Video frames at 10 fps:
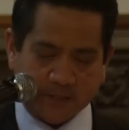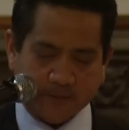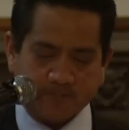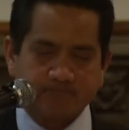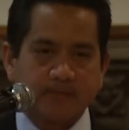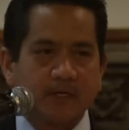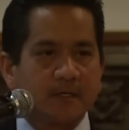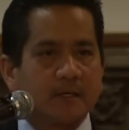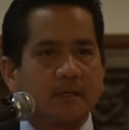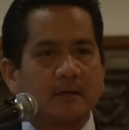uh,
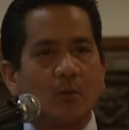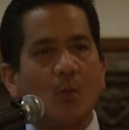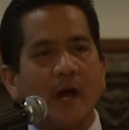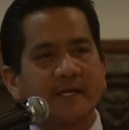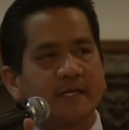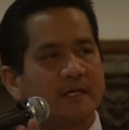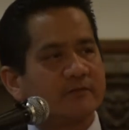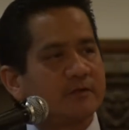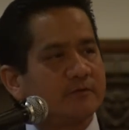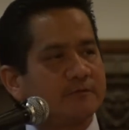uh, widening
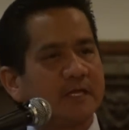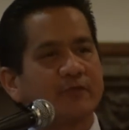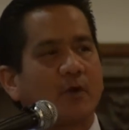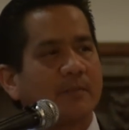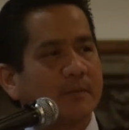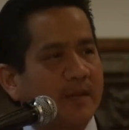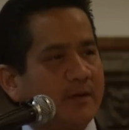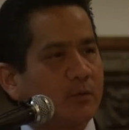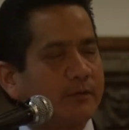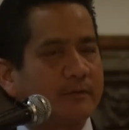of the philanthropic
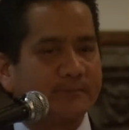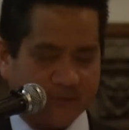bandwidth.